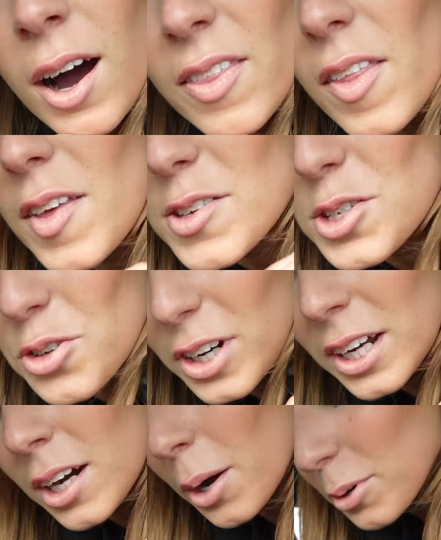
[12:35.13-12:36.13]
and then there's a
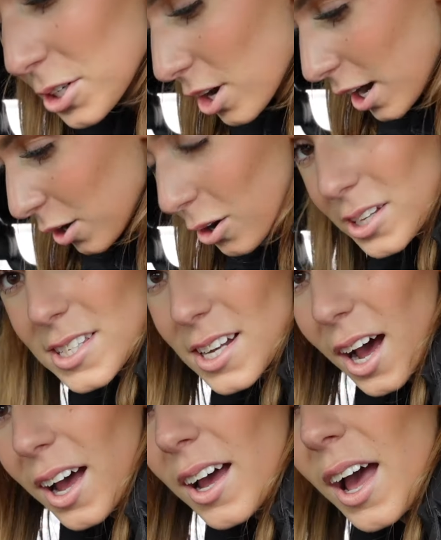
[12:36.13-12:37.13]
drink I want to try at
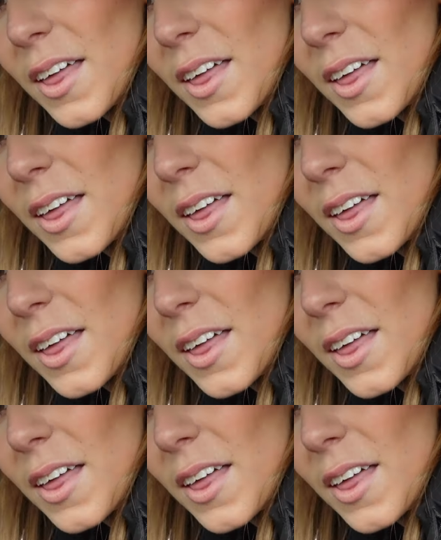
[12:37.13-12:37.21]
Costa.